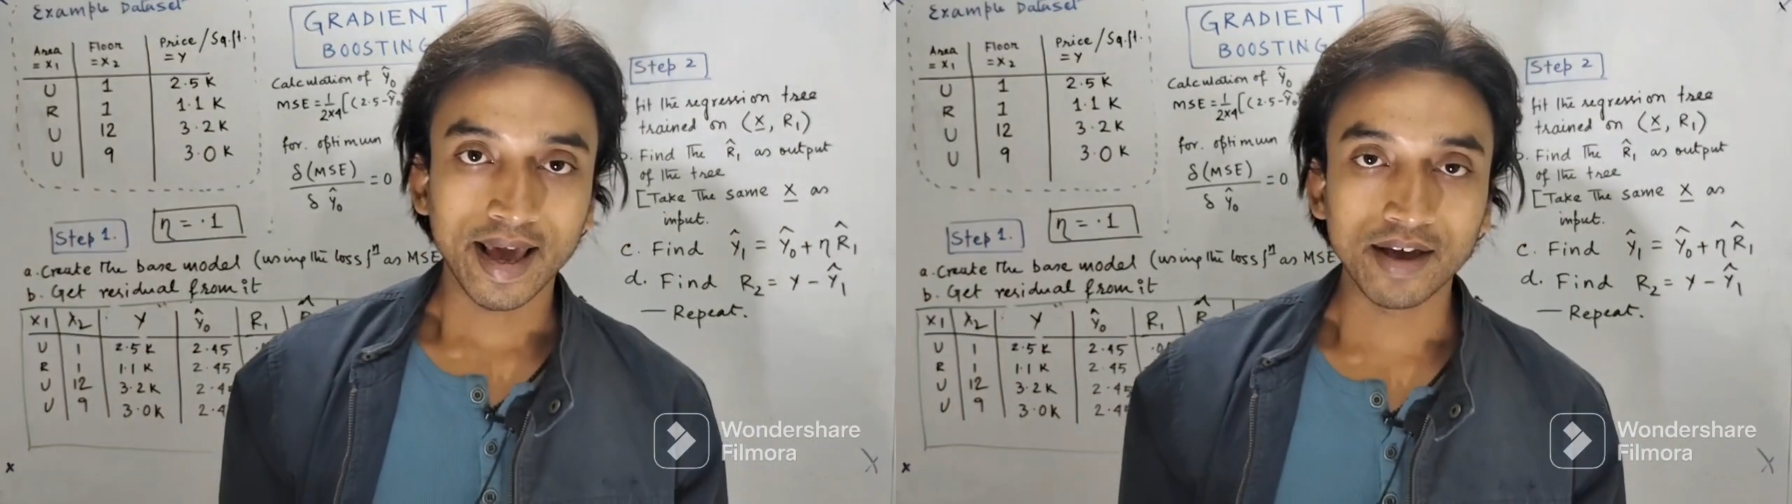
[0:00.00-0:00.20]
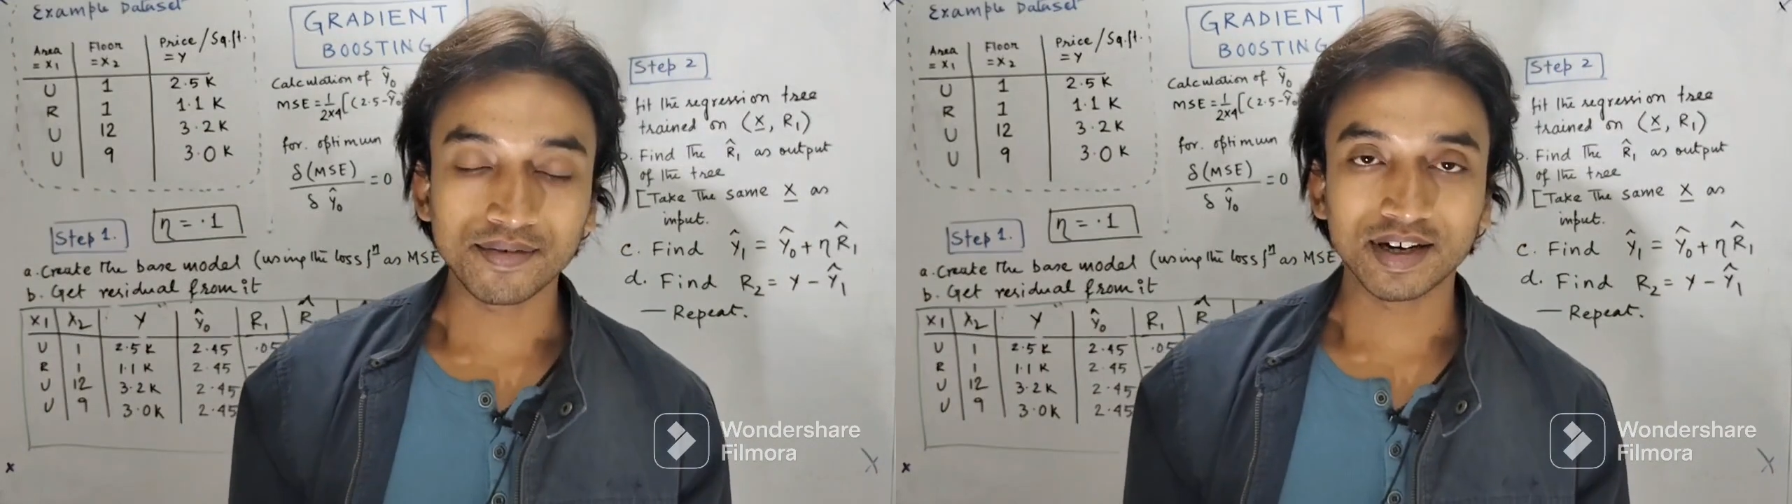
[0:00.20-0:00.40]

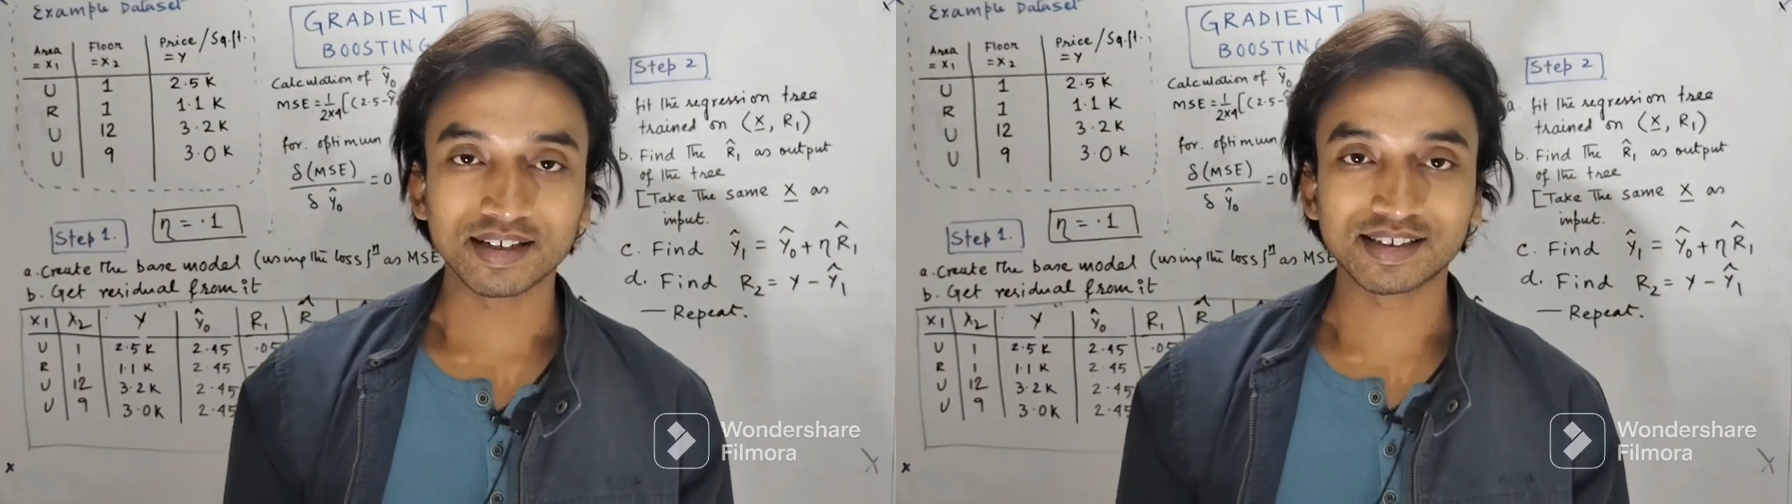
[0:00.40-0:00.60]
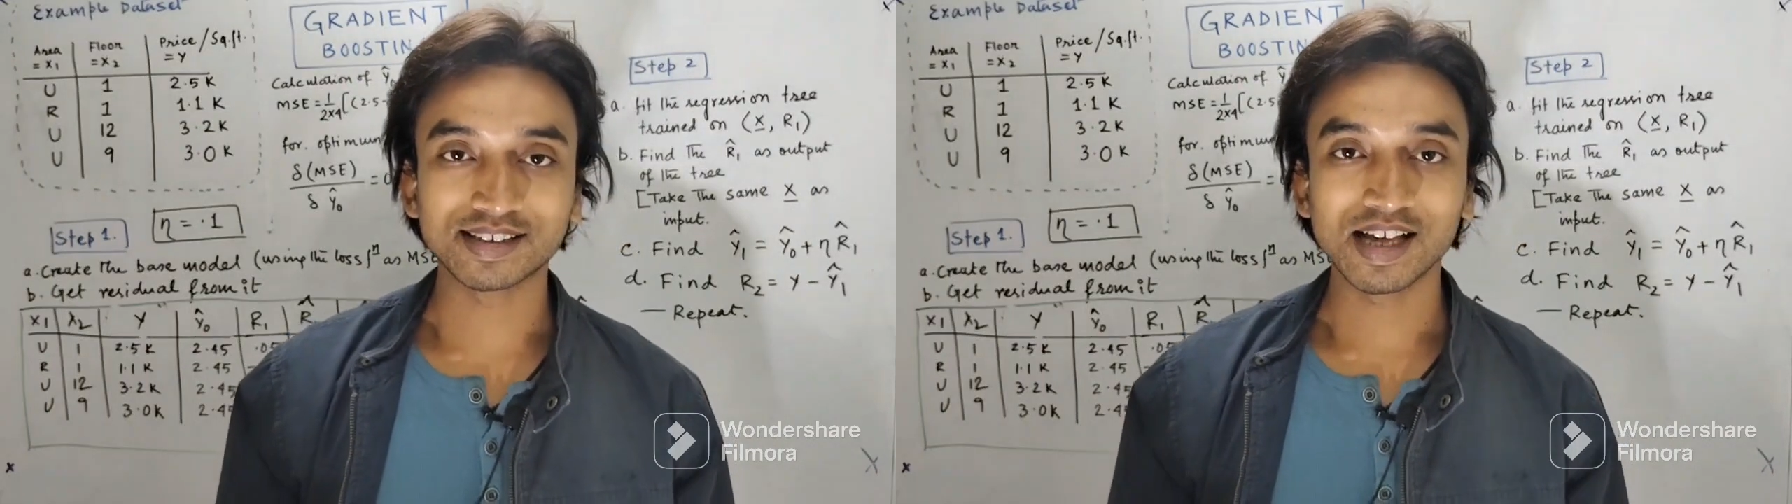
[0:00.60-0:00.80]
Hey
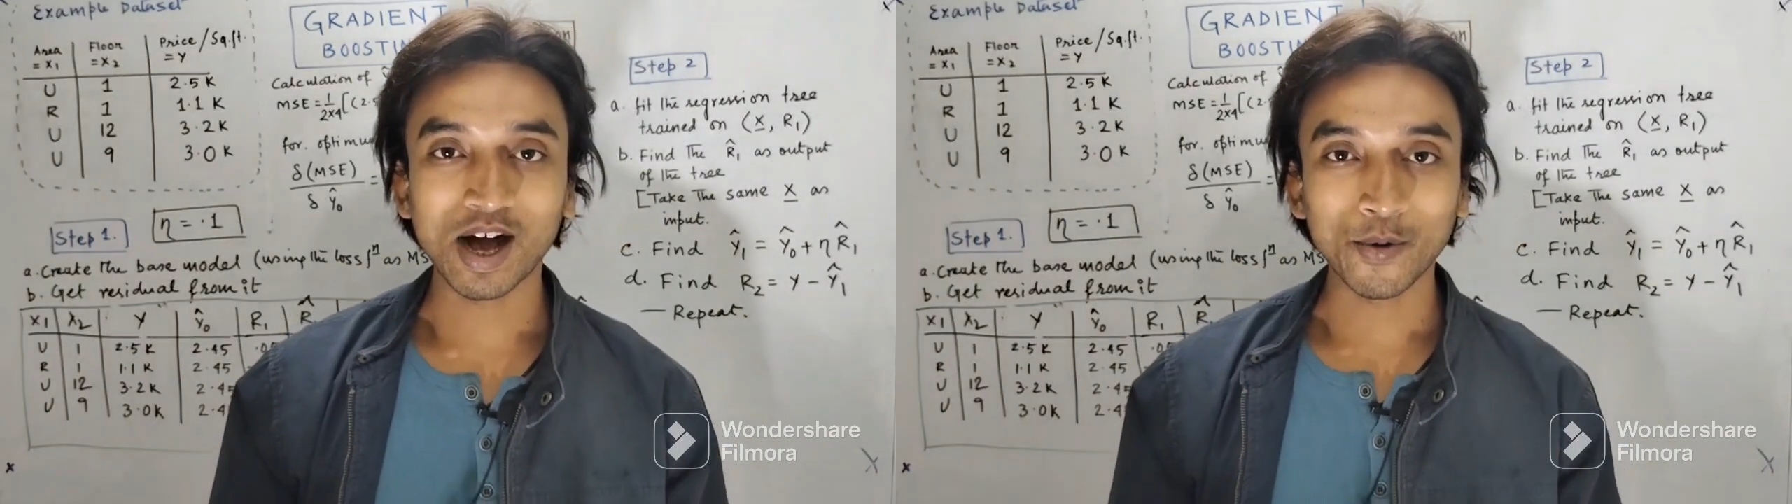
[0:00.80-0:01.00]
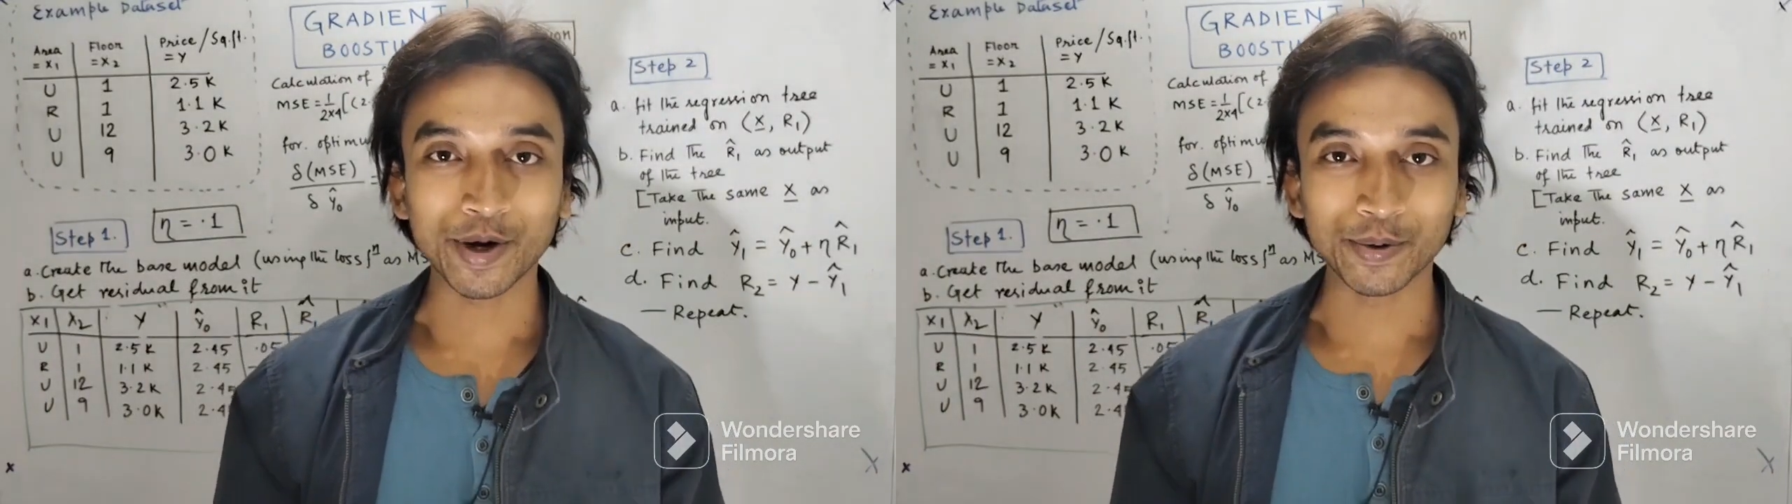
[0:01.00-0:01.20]
friends,
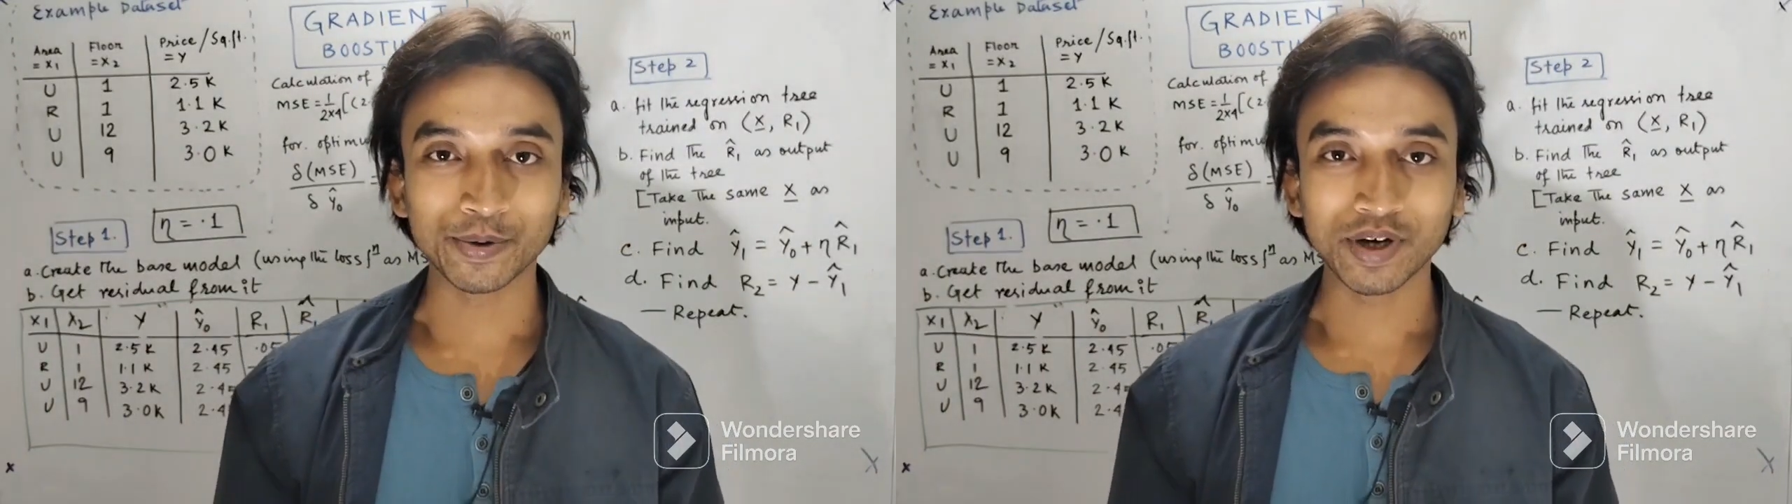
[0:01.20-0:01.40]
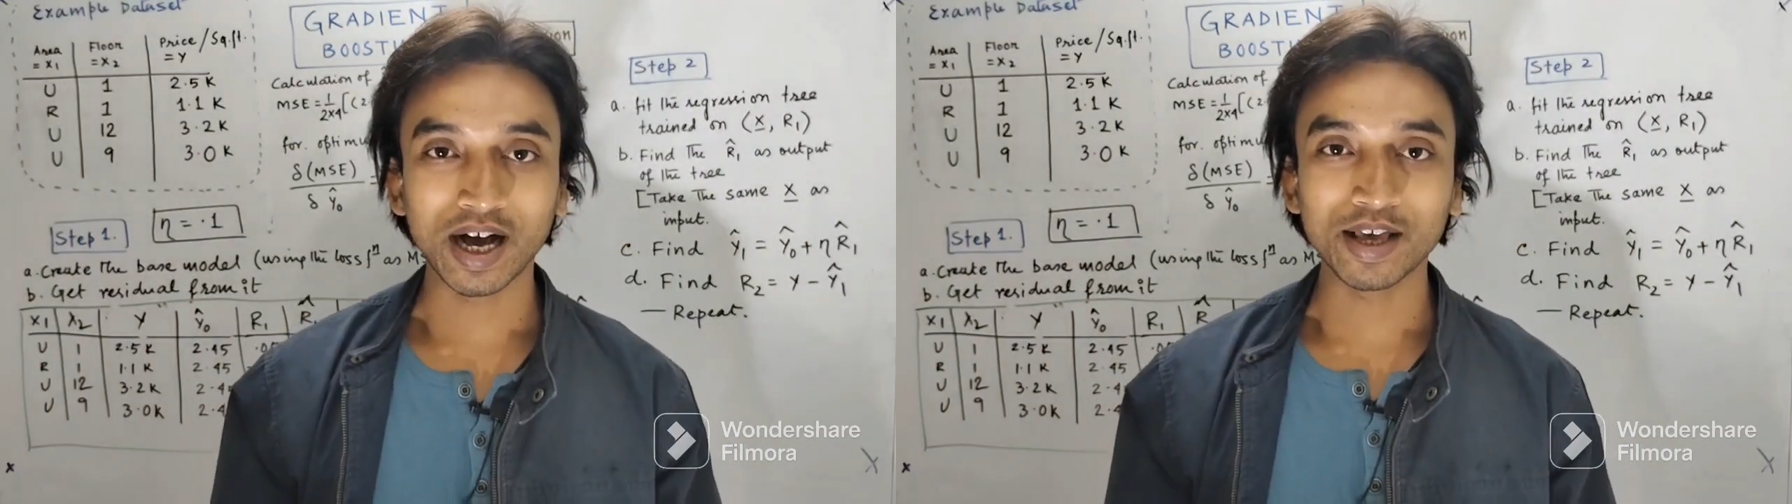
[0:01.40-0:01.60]
how are you?